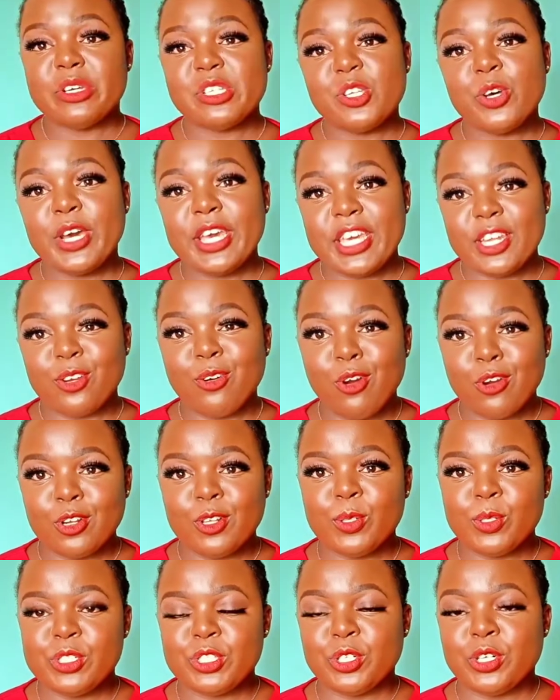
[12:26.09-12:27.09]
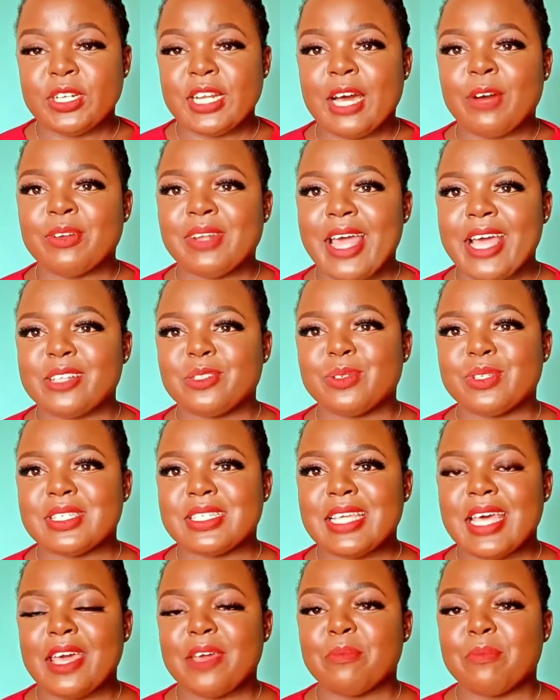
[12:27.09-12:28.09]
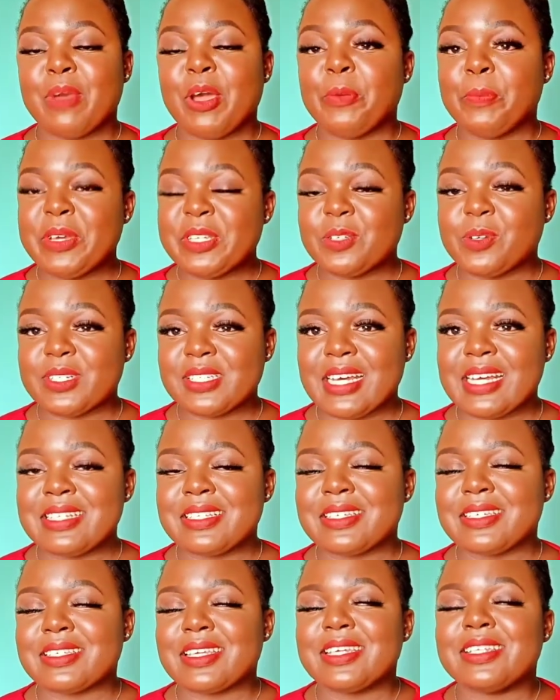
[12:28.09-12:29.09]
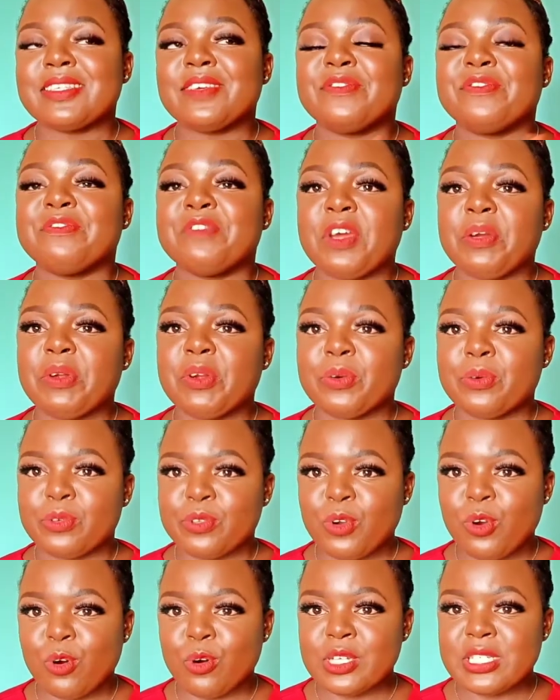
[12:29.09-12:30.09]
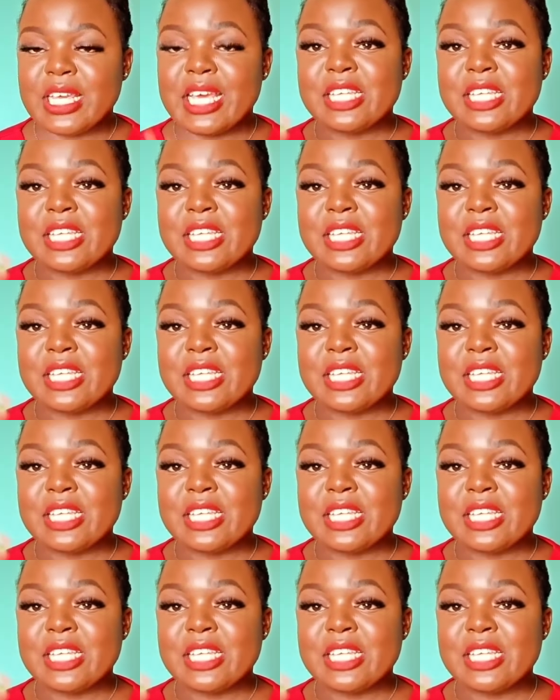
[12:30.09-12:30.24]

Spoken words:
So in conclusion, I would like to say biomedical sciences is a very good course,